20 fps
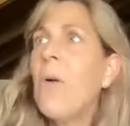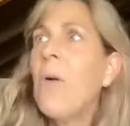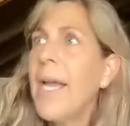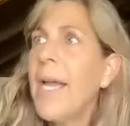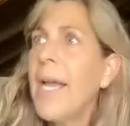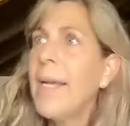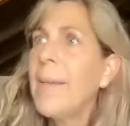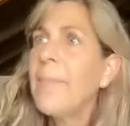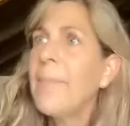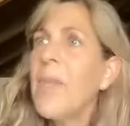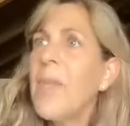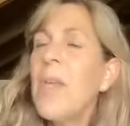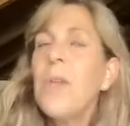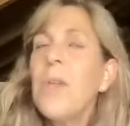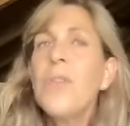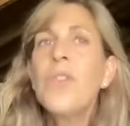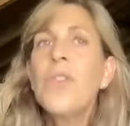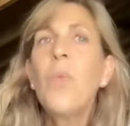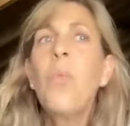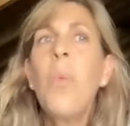Okay.
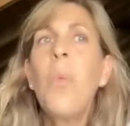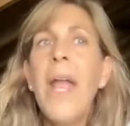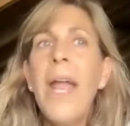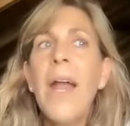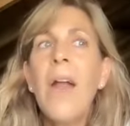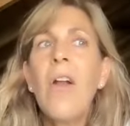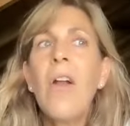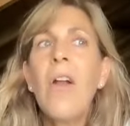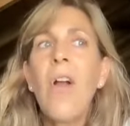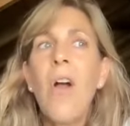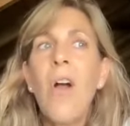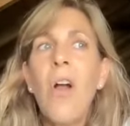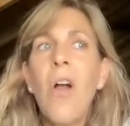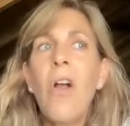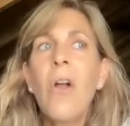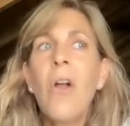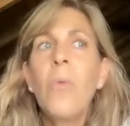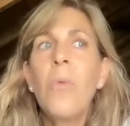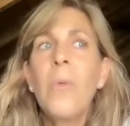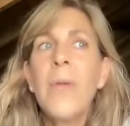So where
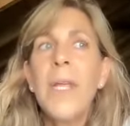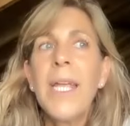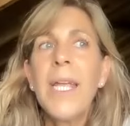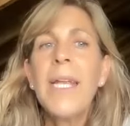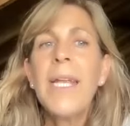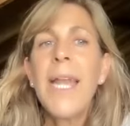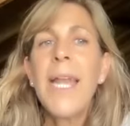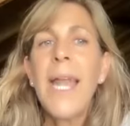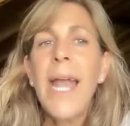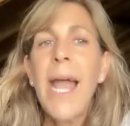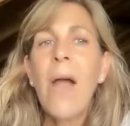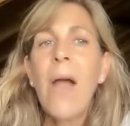are we now?